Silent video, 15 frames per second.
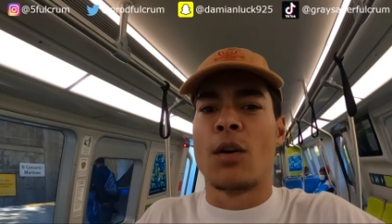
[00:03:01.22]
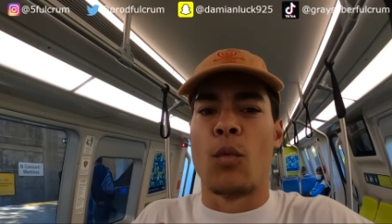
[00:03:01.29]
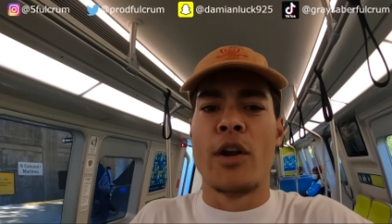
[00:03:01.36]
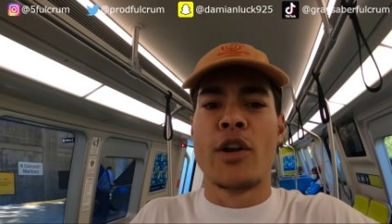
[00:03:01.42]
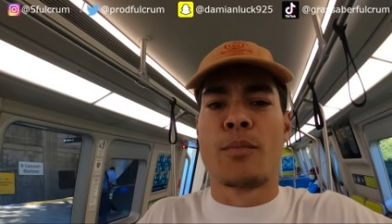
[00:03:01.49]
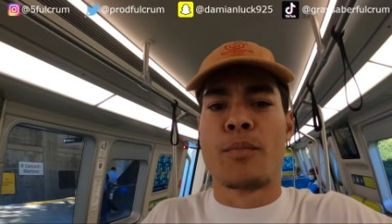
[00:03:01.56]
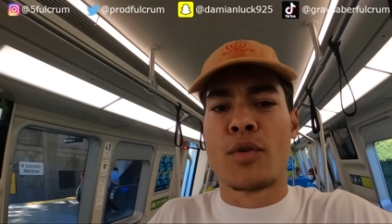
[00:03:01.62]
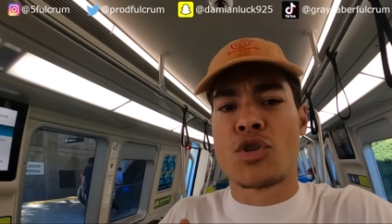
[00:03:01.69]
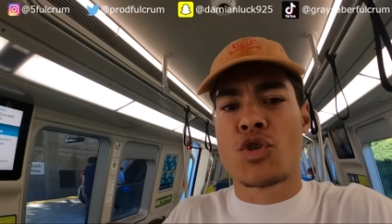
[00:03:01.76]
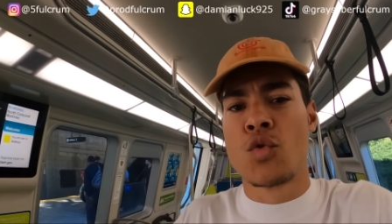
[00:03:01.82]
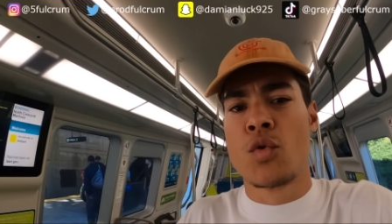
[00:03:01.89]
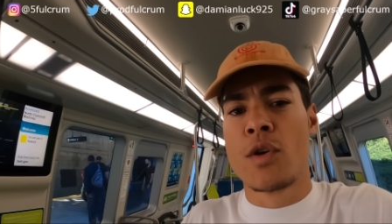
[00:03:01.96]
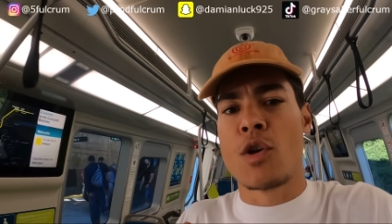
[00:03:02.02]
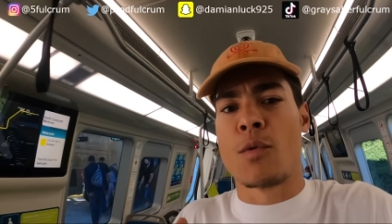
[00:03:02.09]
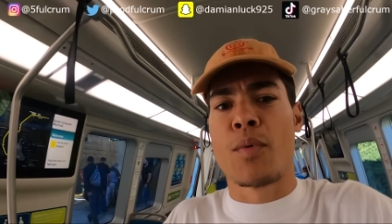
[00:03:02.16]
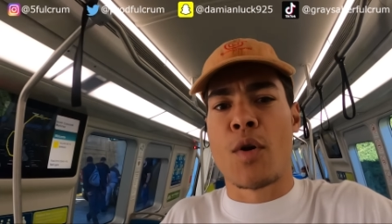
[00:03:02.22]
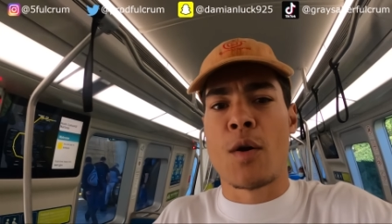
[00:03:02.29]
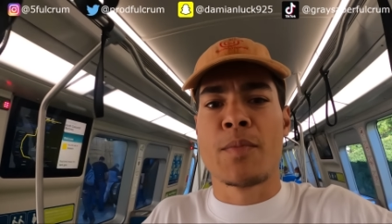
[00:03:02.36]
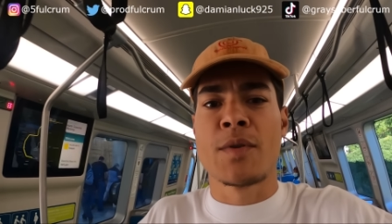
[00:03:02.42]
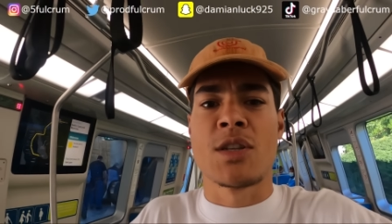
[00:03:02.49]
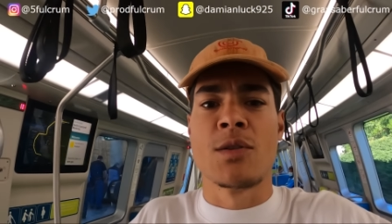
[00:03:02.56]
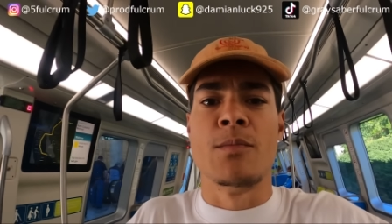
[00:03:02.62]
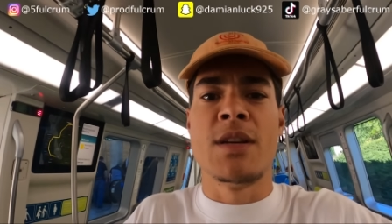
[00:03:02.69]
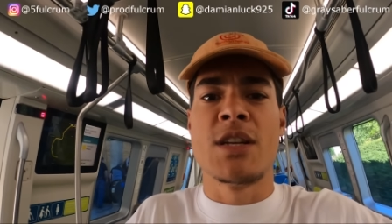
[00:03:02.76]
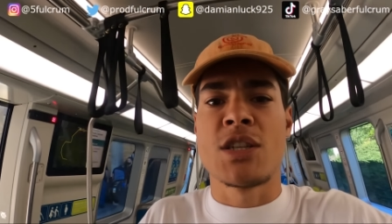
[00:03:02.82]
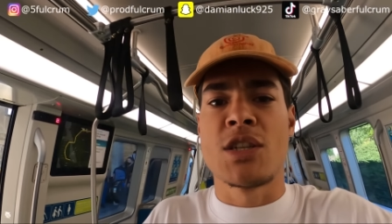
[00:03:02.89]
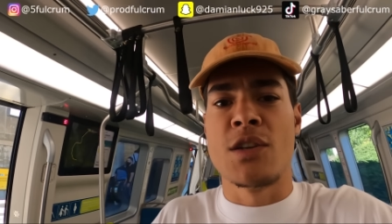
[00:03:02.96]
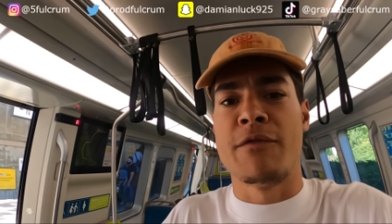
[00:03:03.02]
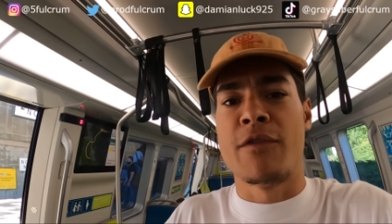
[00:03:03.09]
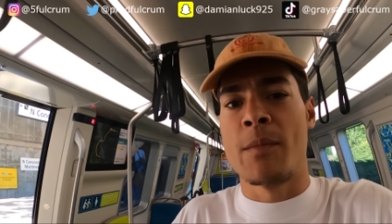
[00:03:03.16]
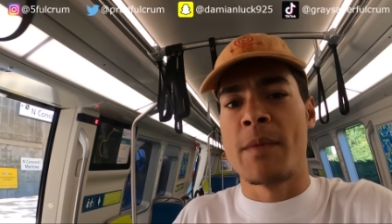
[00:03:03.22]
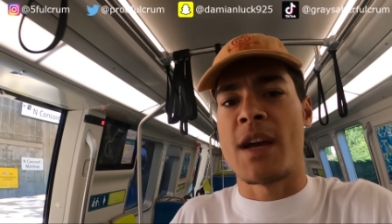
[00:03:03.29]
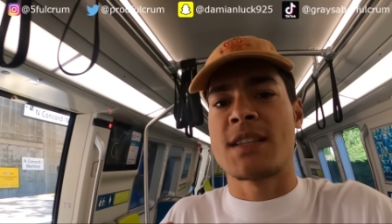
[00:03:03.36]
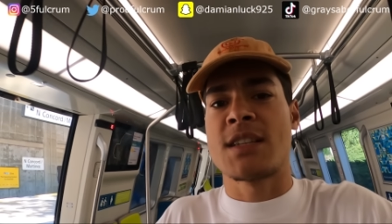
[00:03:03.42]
When you're pursuing your purpose and mission, you feel me?